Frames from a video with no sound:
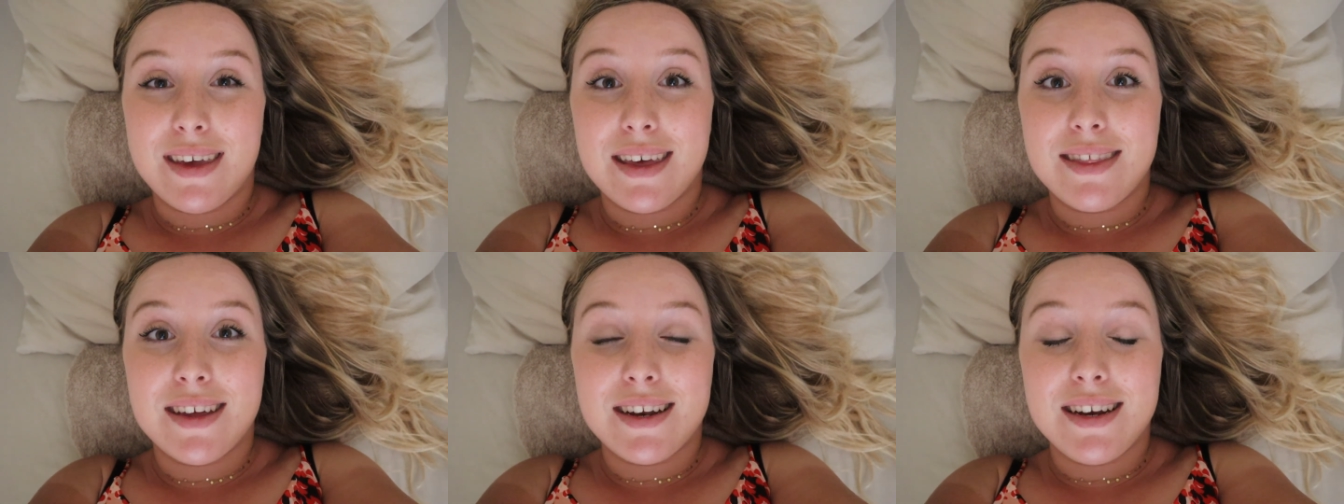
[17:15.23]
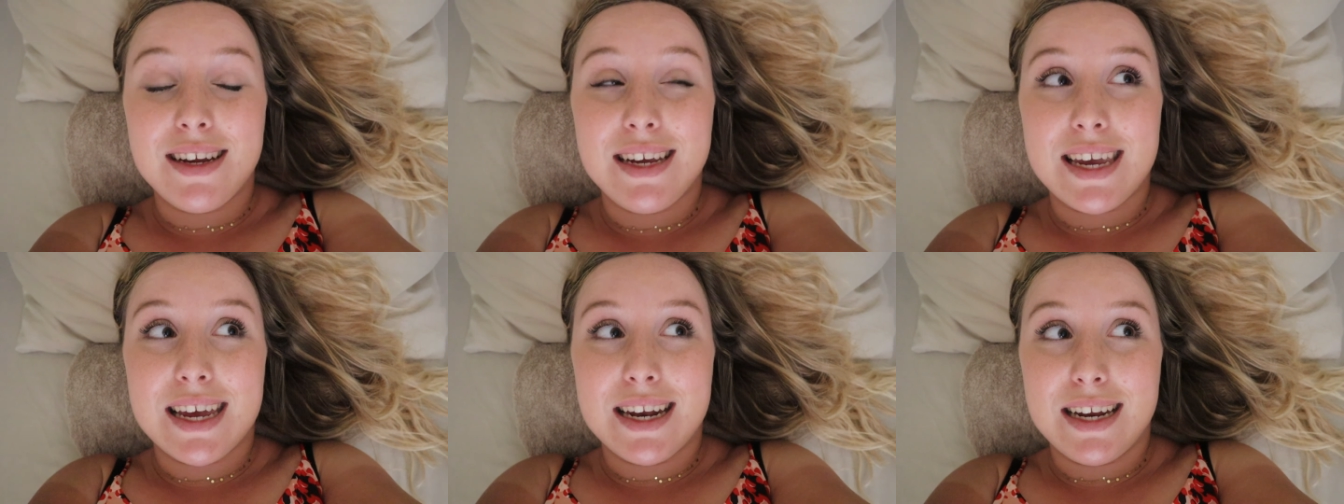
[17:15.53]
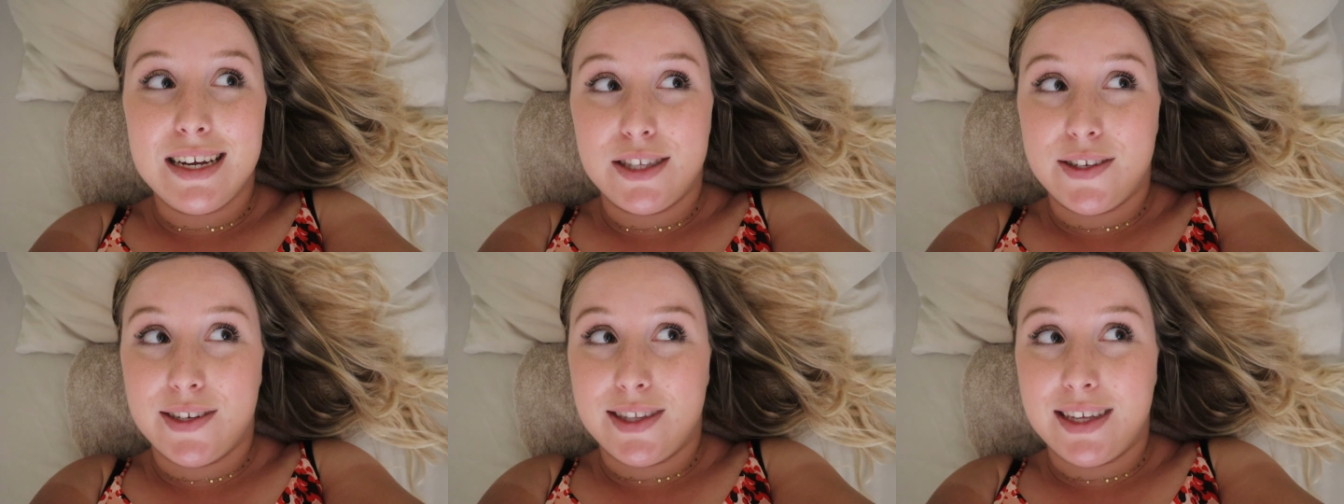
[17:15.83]
and then
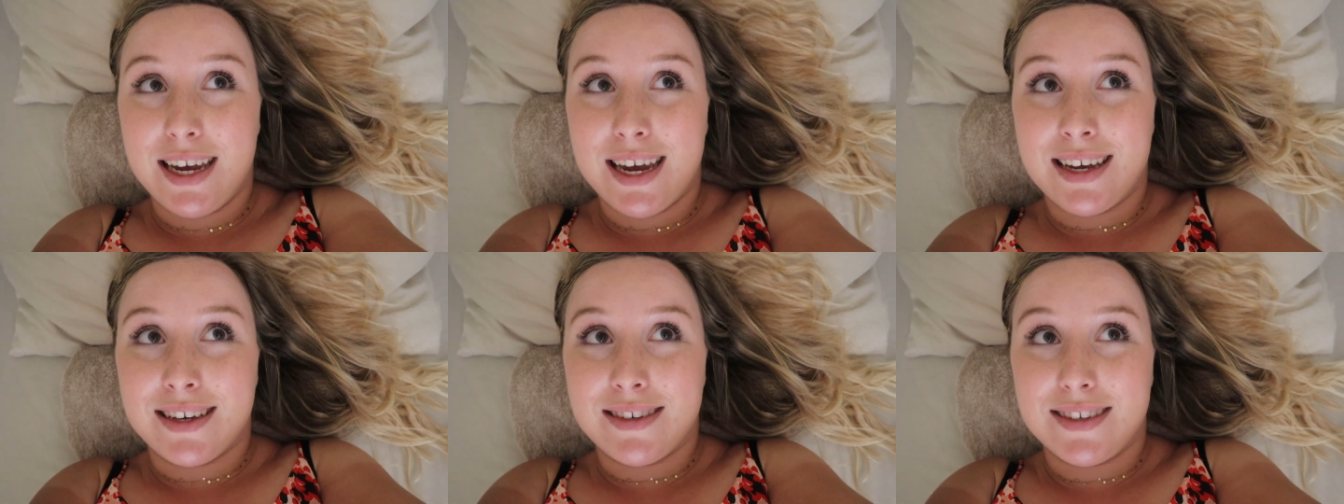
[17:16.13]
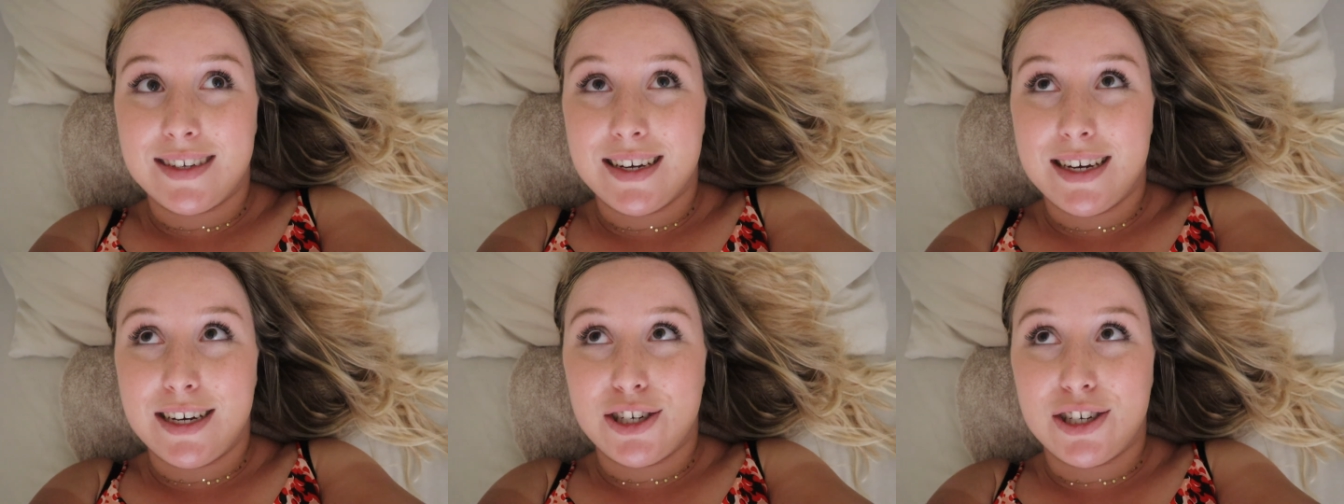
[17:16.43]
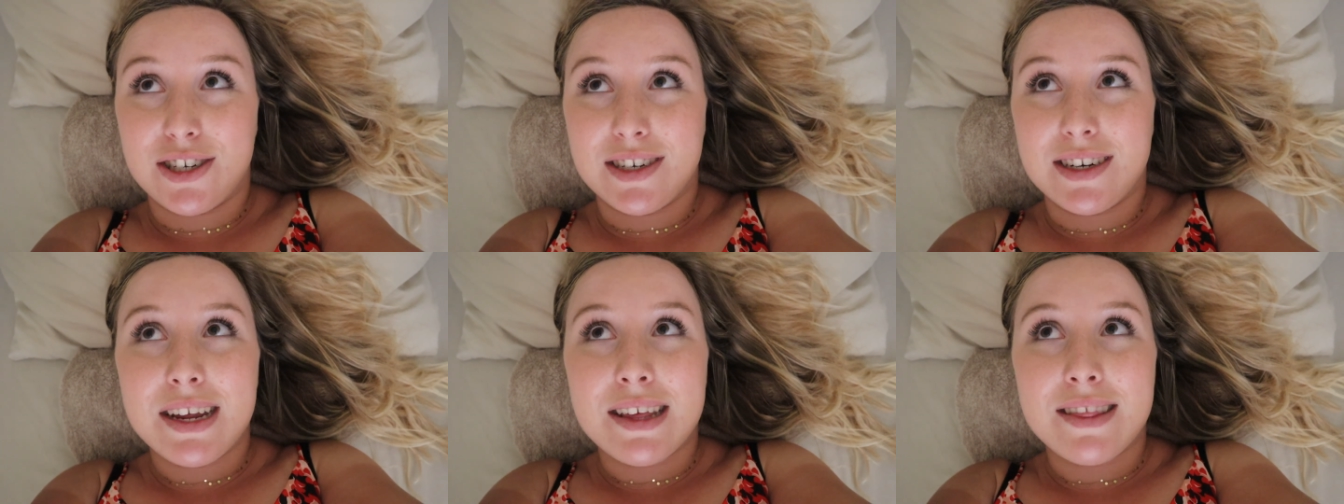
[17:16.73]
getting to the gas
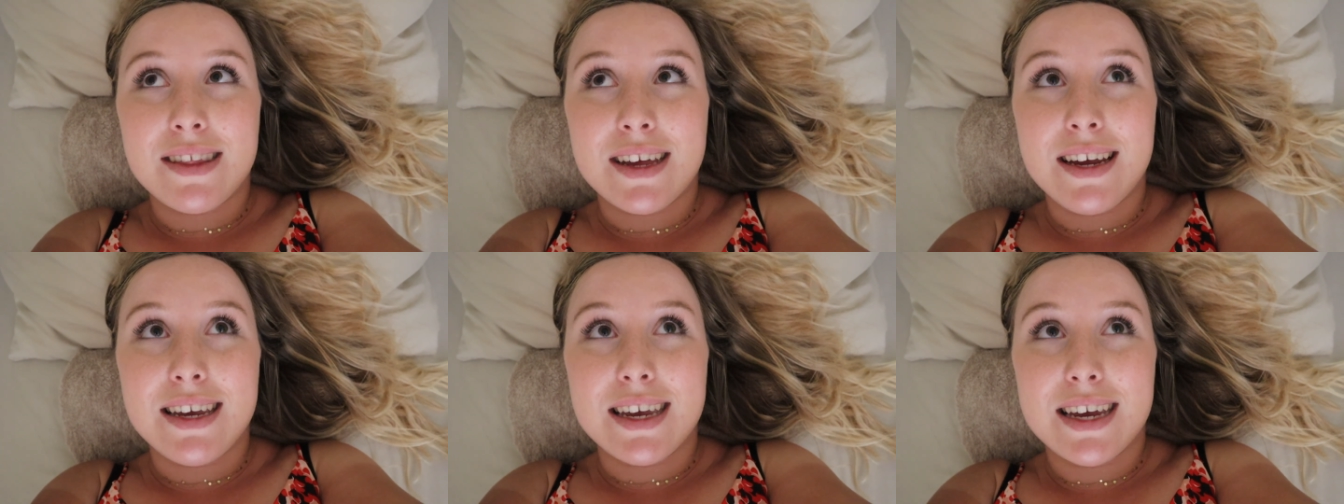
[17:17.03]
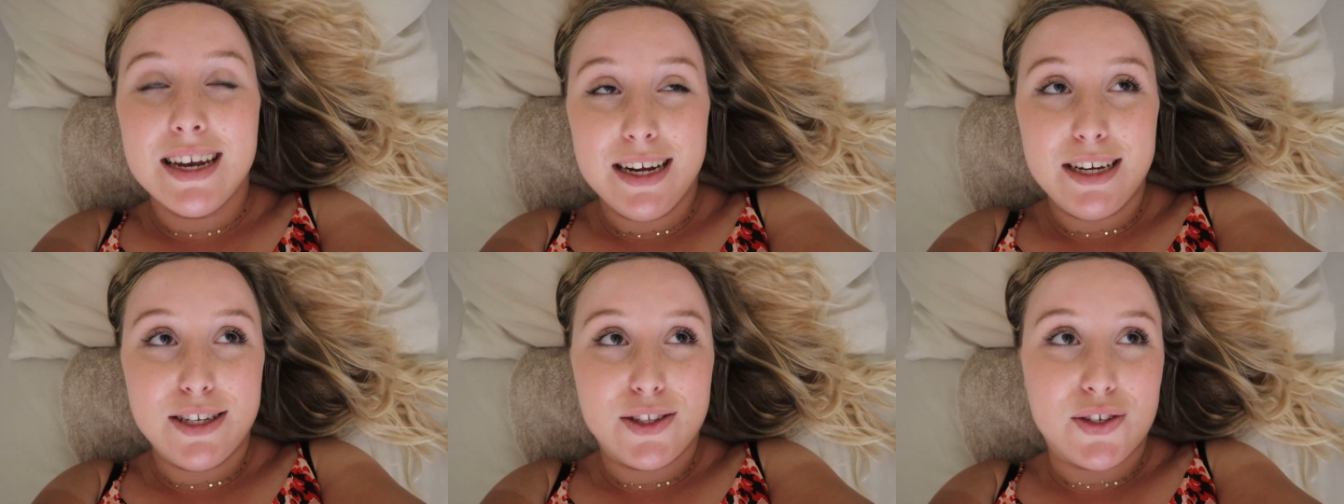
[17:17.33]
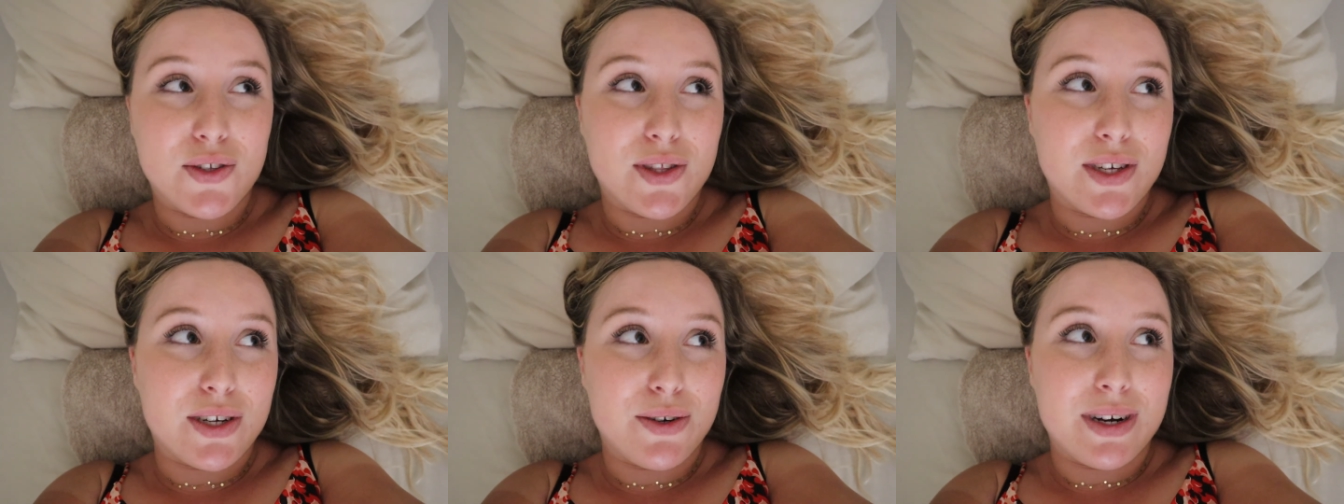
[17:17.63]
station and then getting
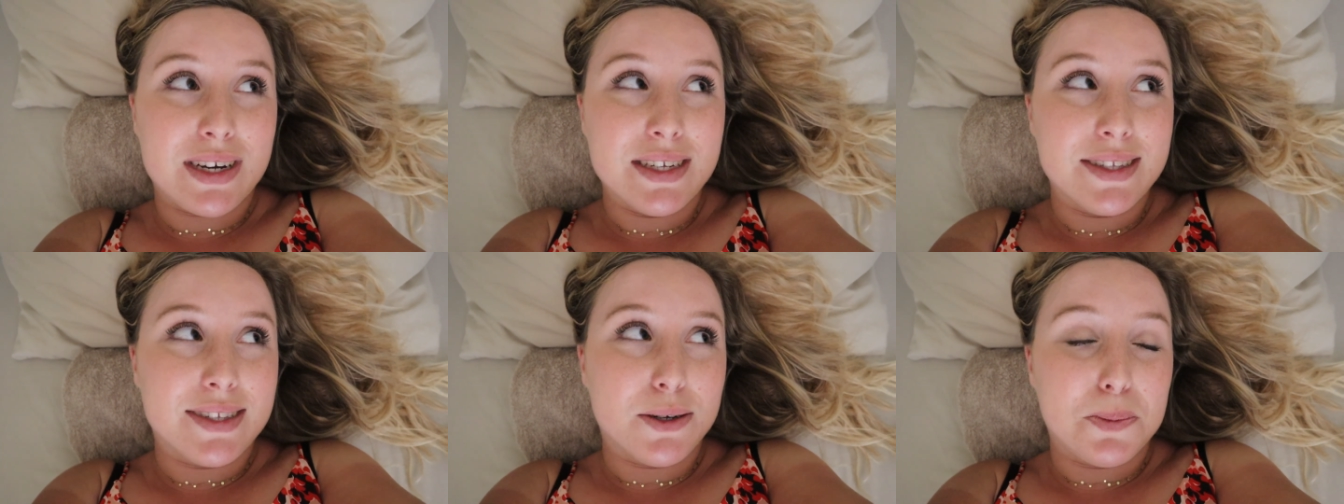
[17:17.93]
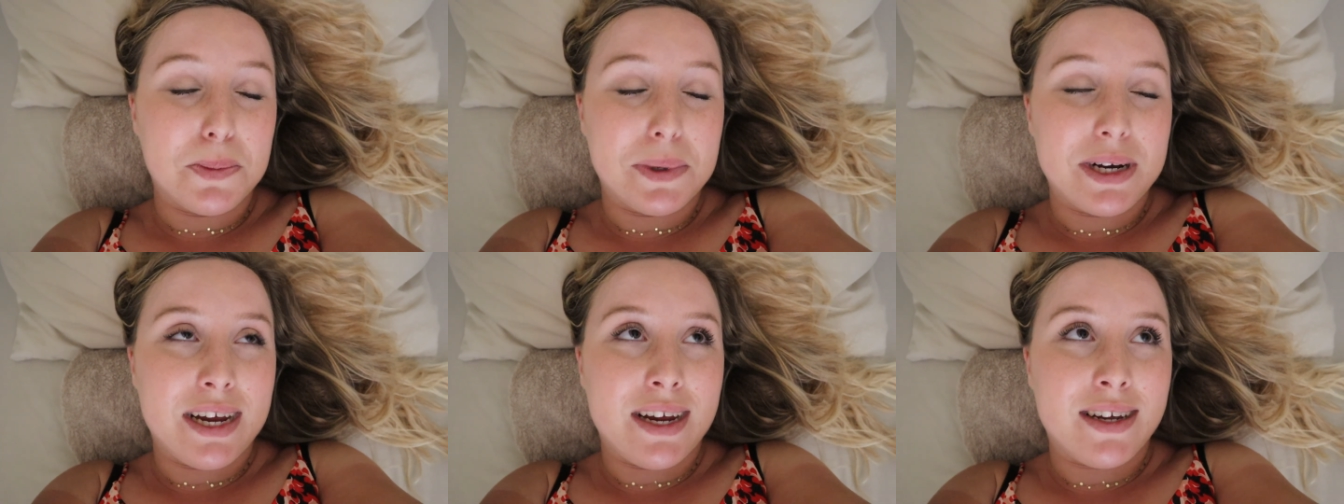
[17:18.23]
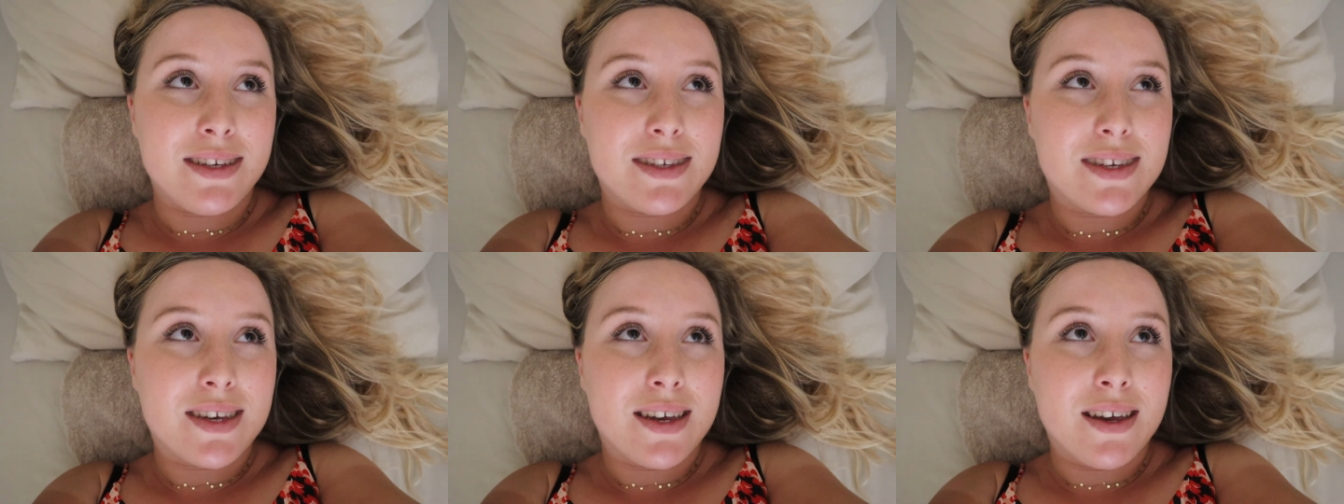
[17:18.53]
to the rental
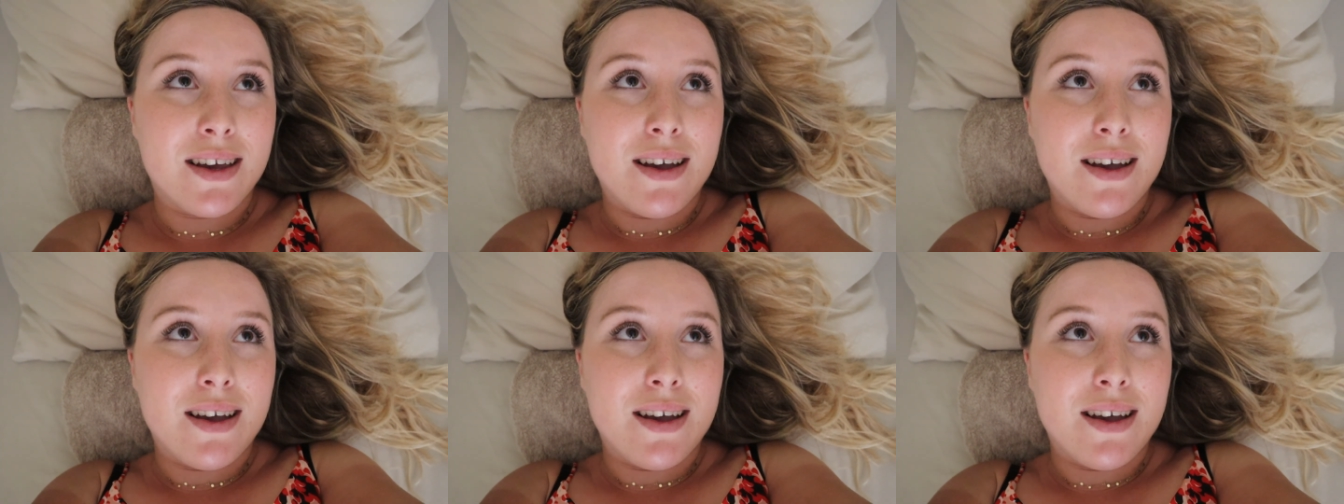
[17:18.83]
place.